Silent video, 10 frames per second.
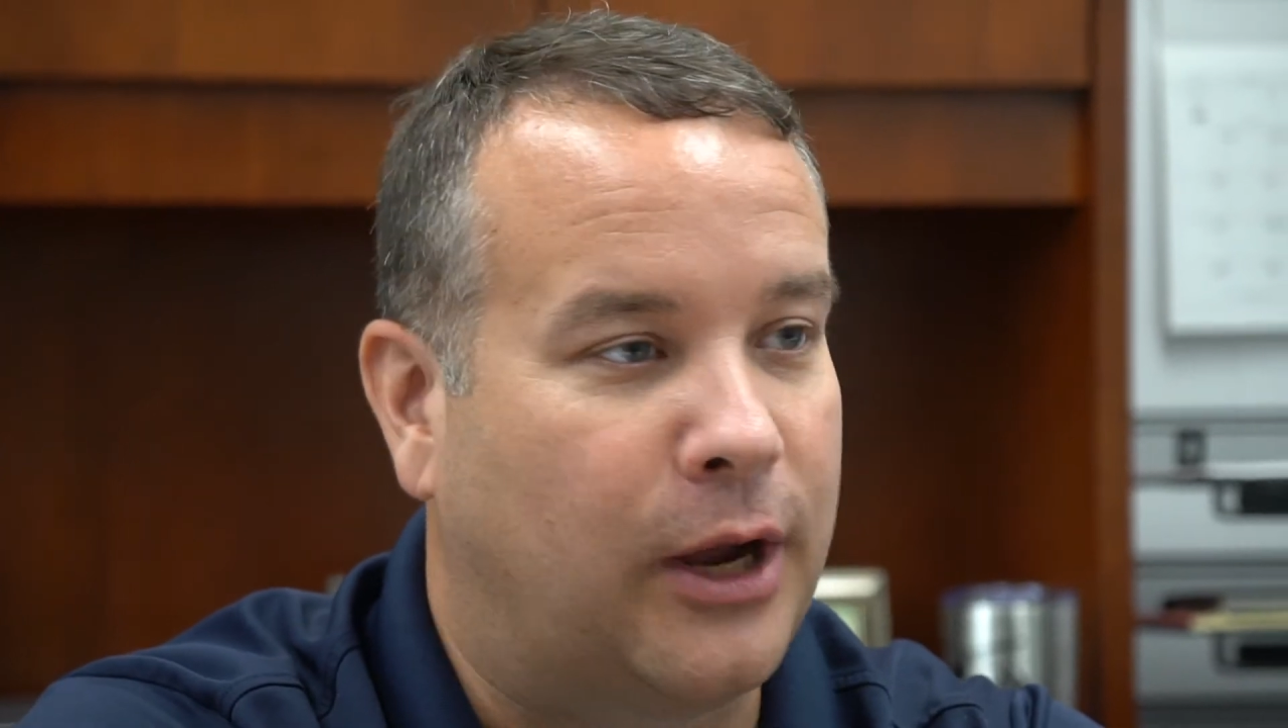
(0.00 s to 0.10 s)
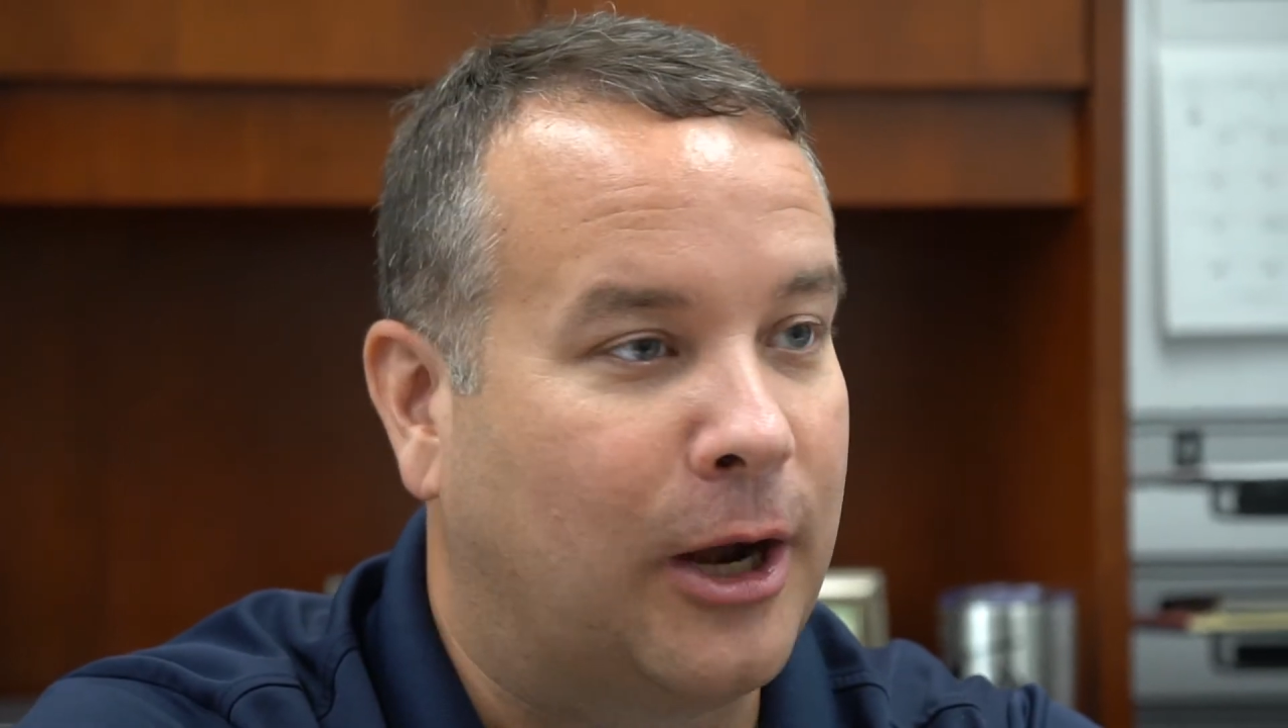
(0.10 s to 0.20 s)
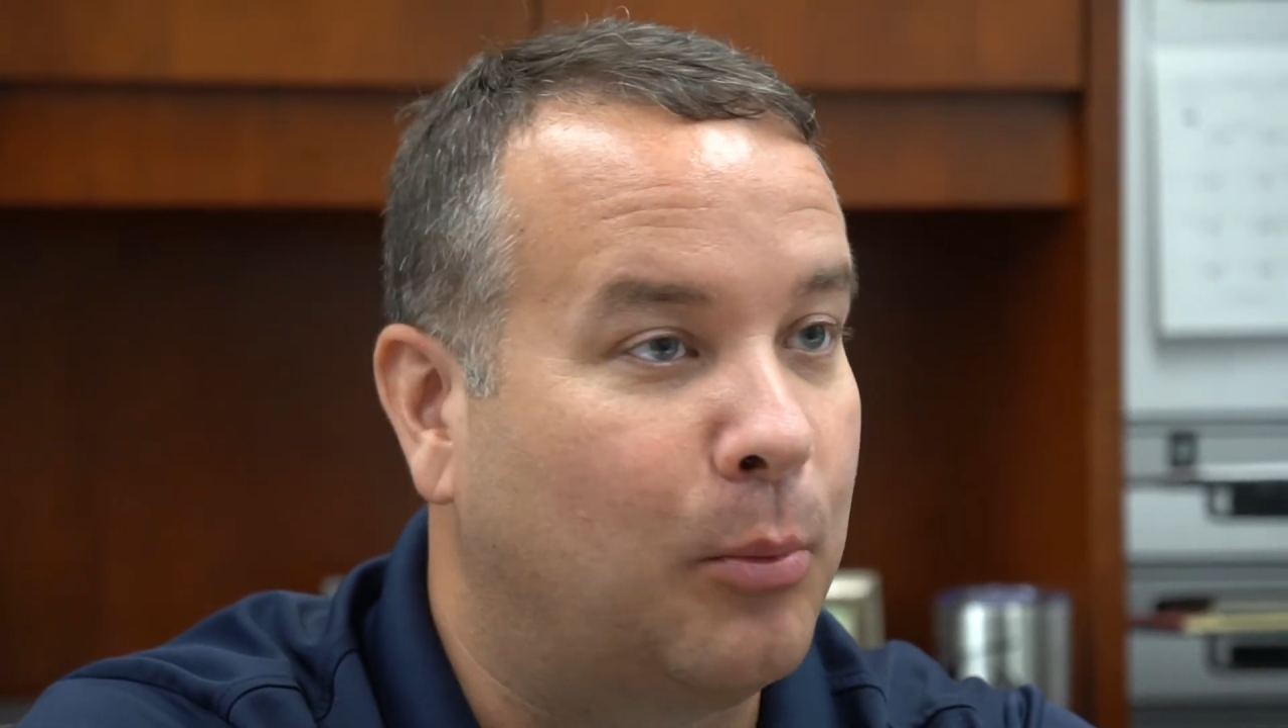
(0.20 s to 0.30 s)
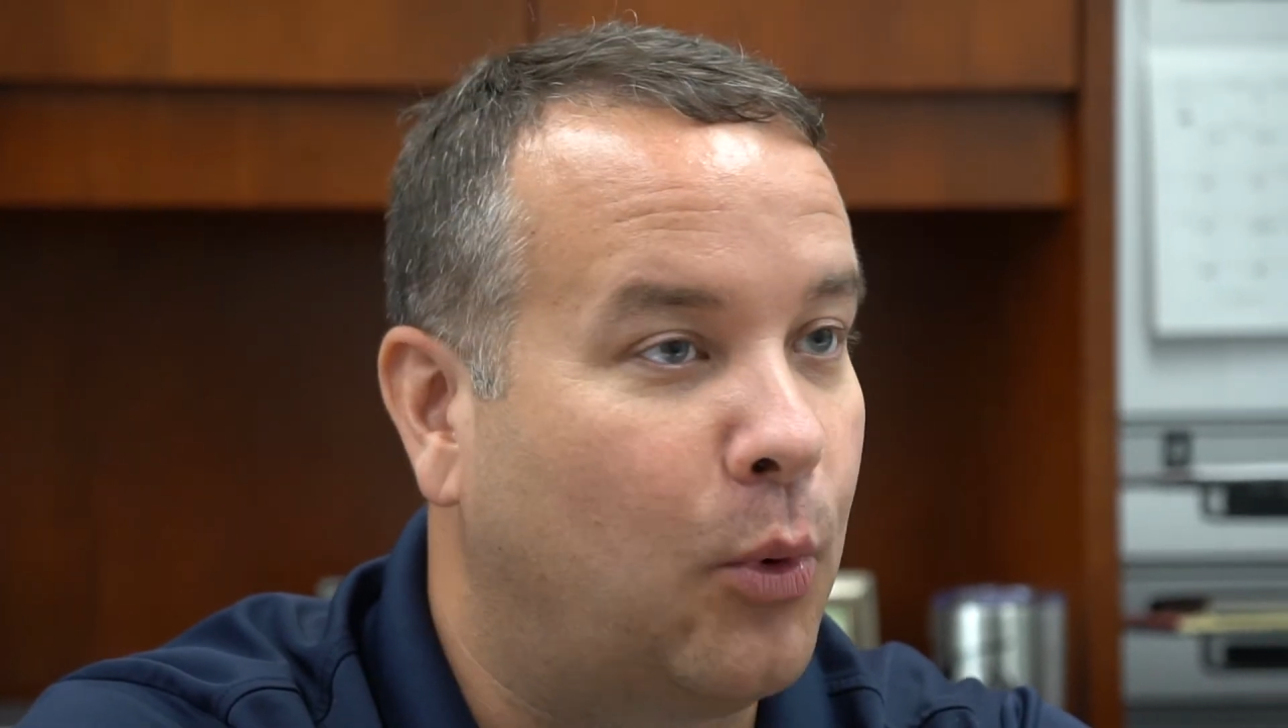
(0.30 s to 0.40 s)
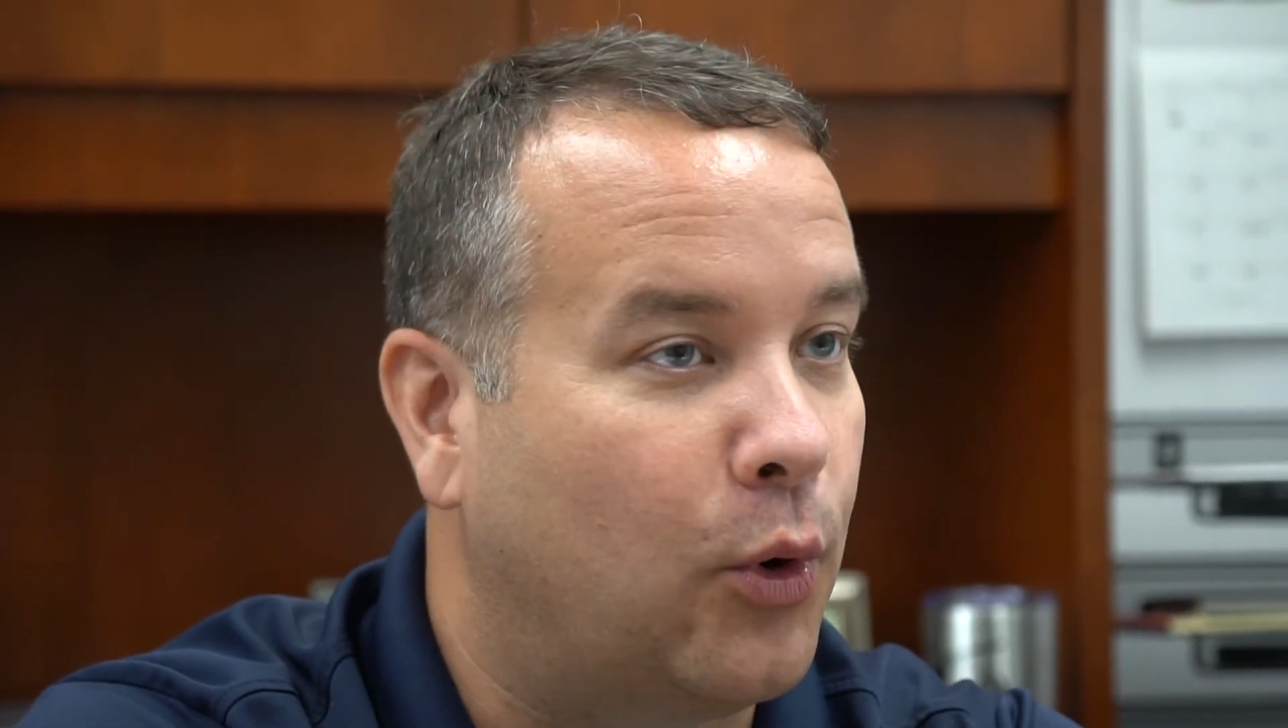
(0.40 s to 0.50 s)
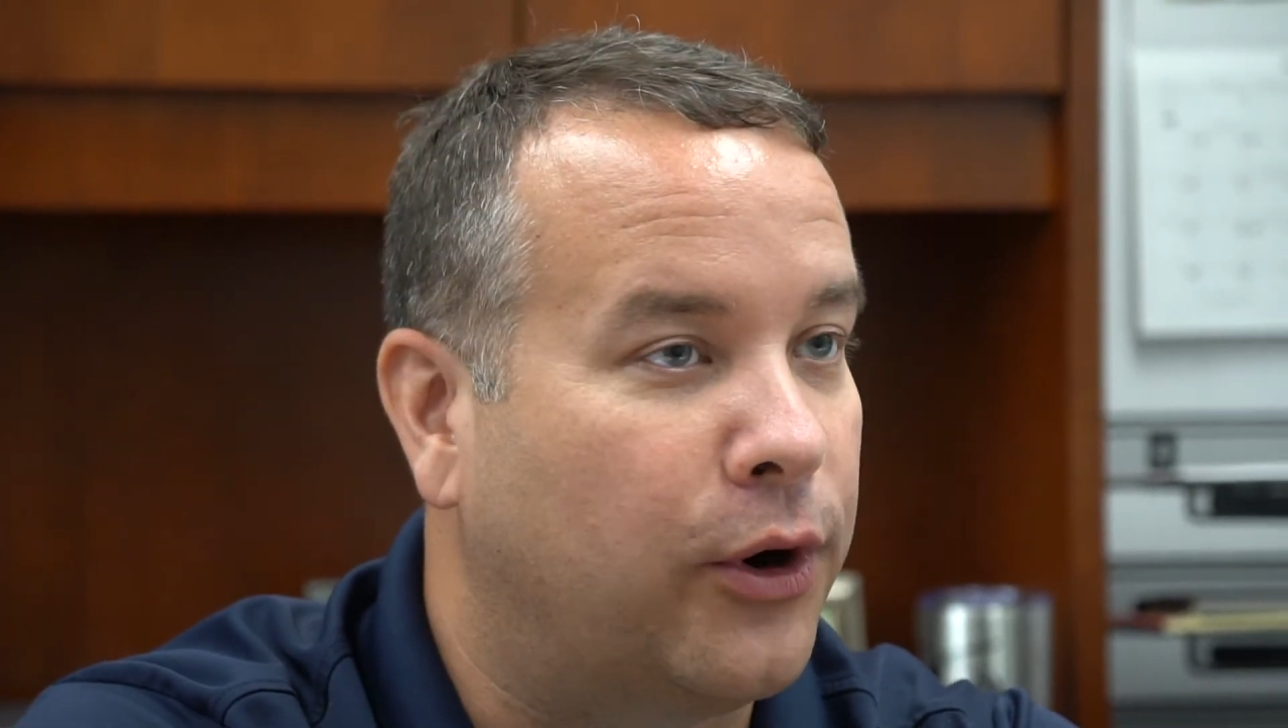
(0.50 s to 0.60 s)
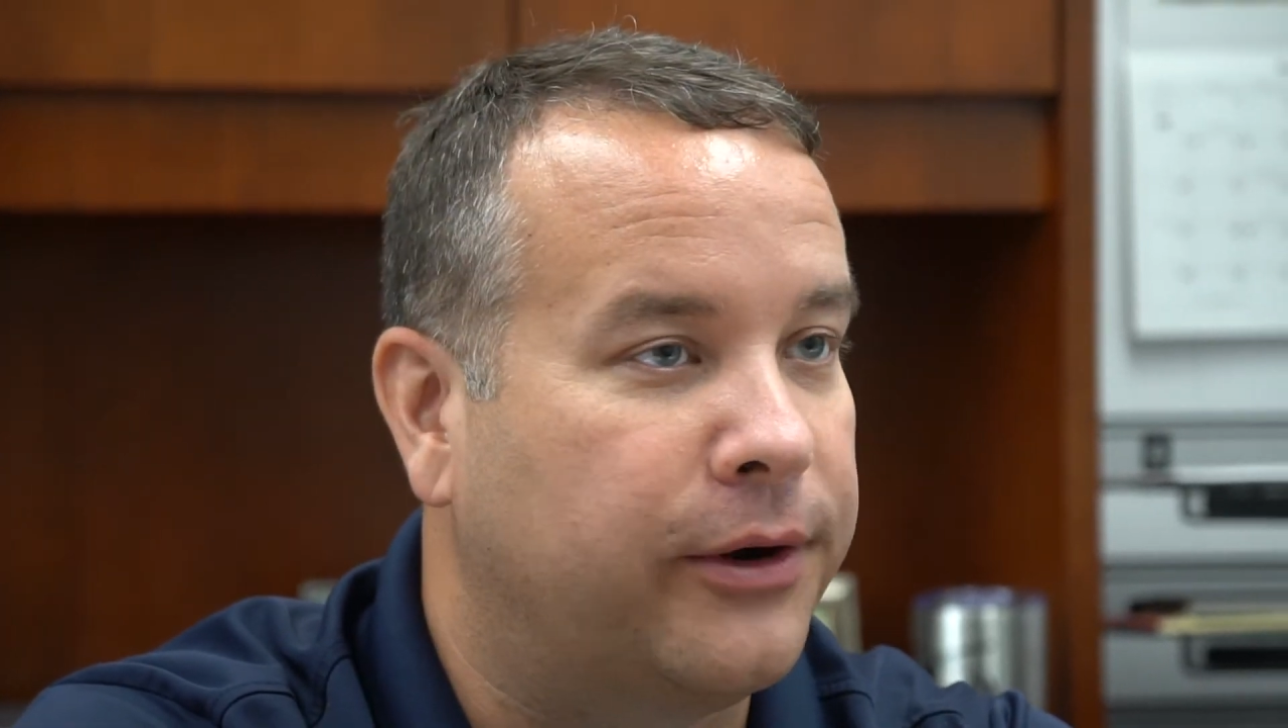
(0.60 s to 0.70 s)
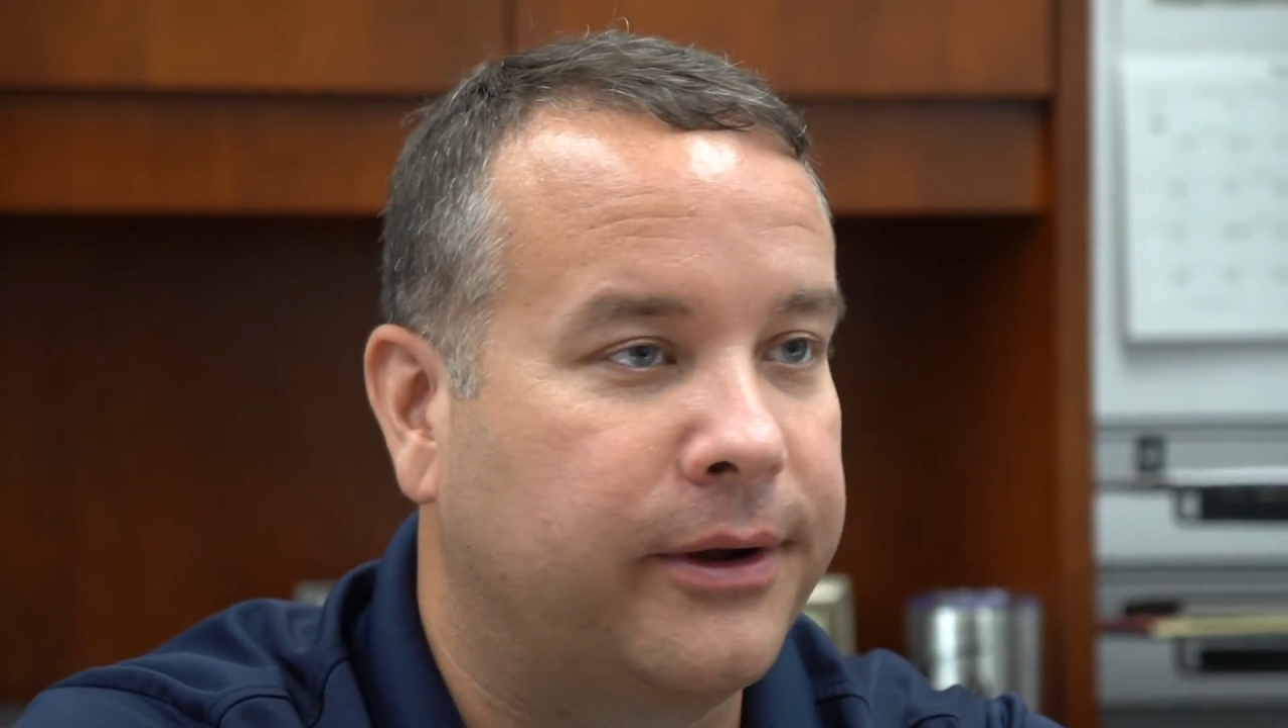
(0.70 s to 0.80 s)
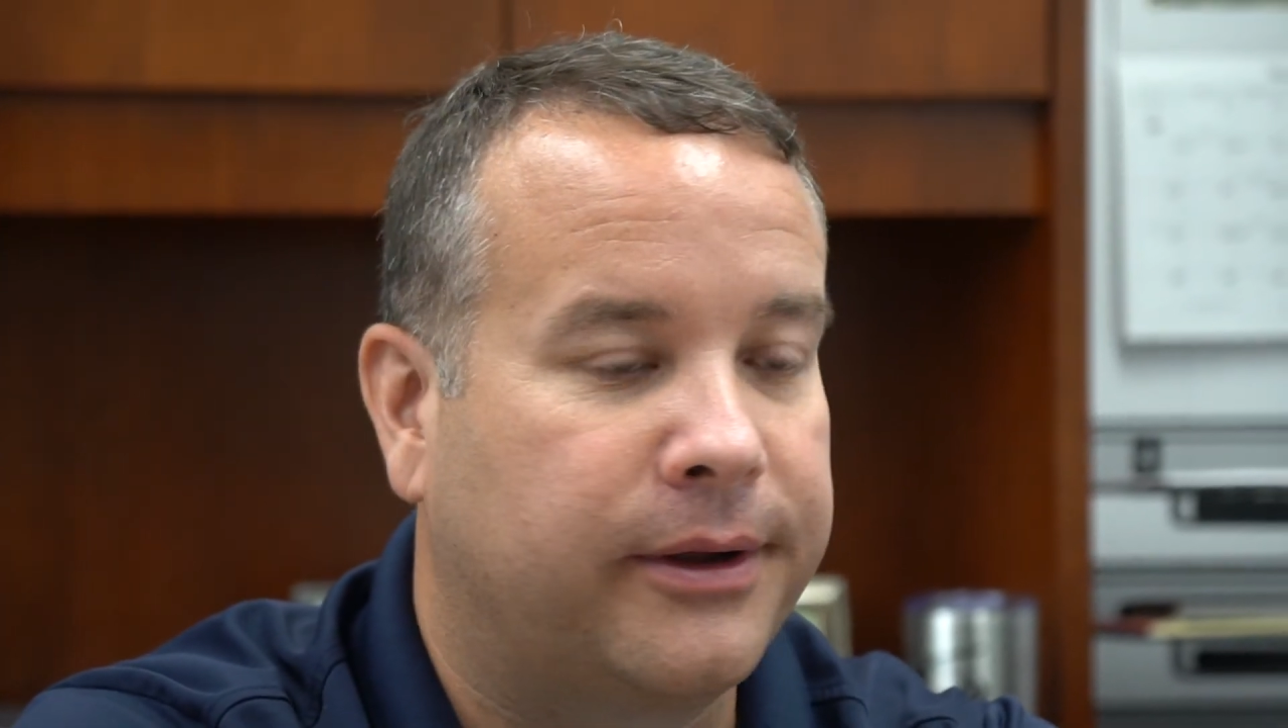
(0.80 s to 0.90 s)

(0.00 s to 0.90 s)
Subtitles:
airborne.